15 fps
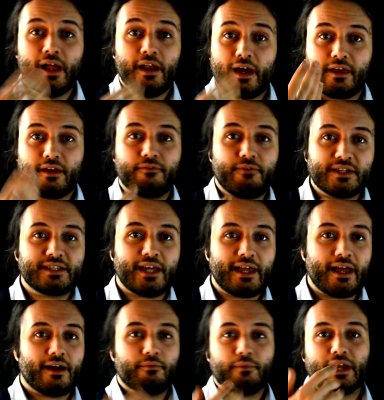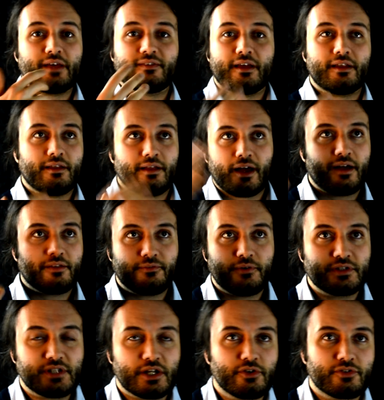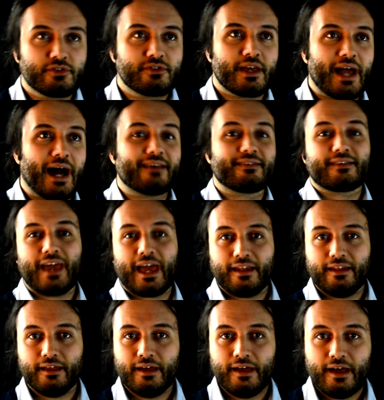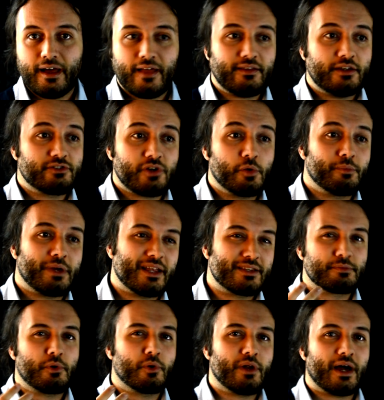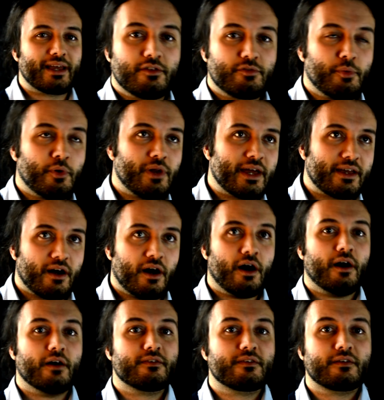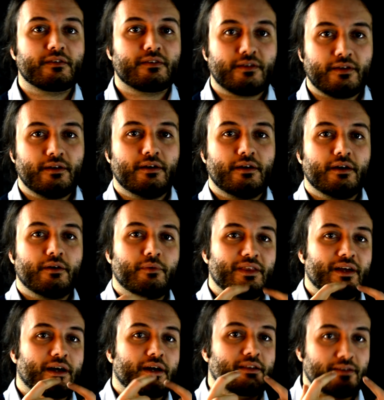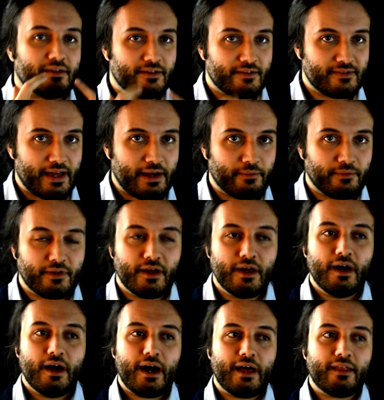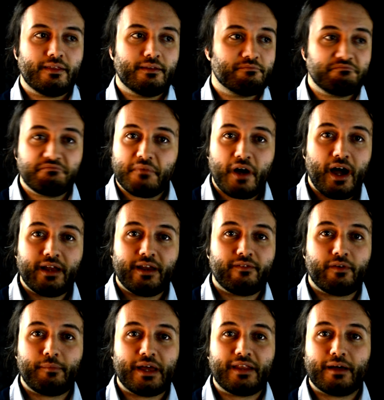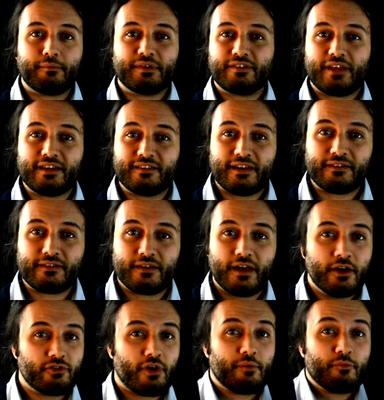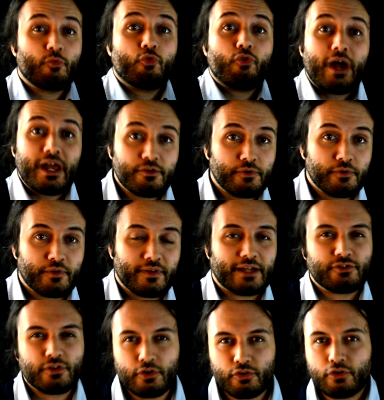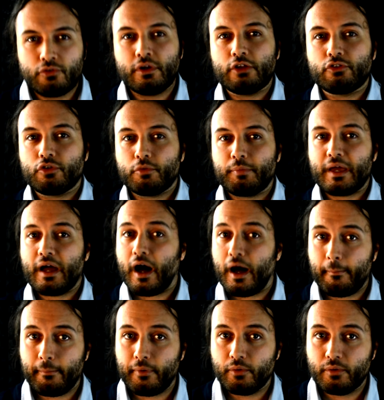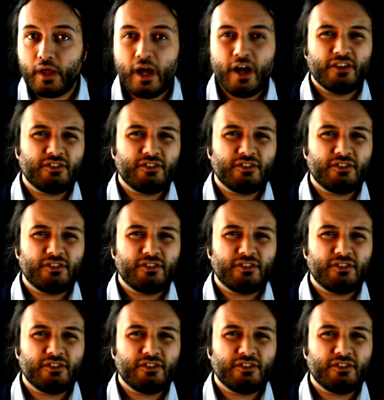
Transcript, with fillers: Like if I say, when I said, like at first I used to say asked, and they told me it's more like it's more like asked with a kt sound, and I never made that mistake since, so I'm grateful for that. So you do need to be humble.